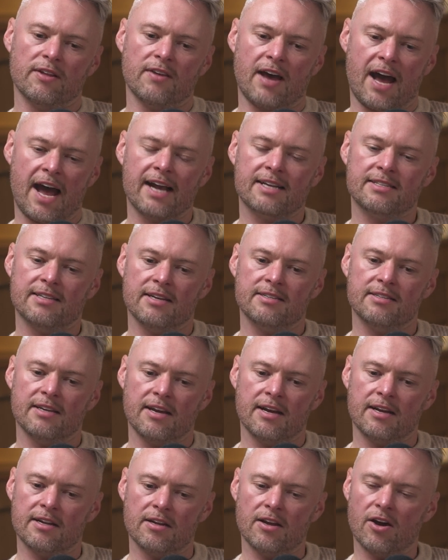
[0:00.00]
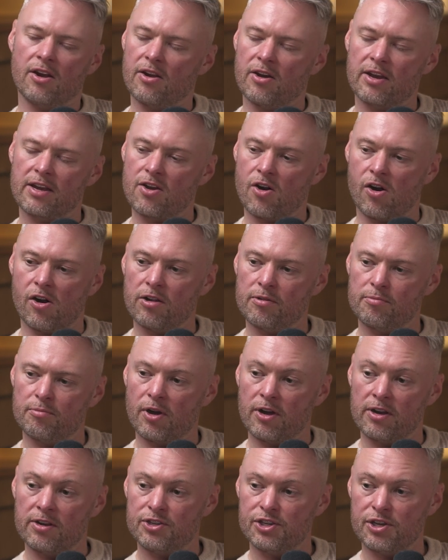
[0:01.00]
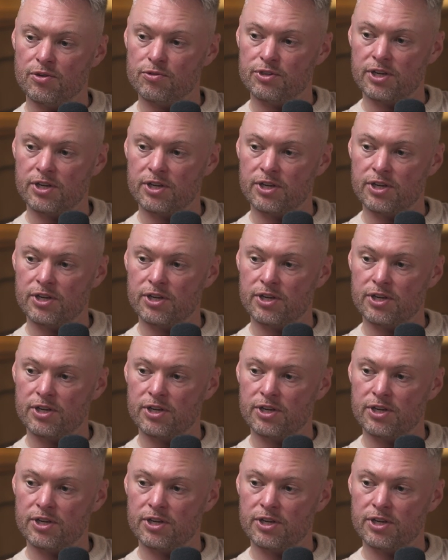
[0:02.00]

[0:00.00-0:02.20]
access it. And I can't, and she'll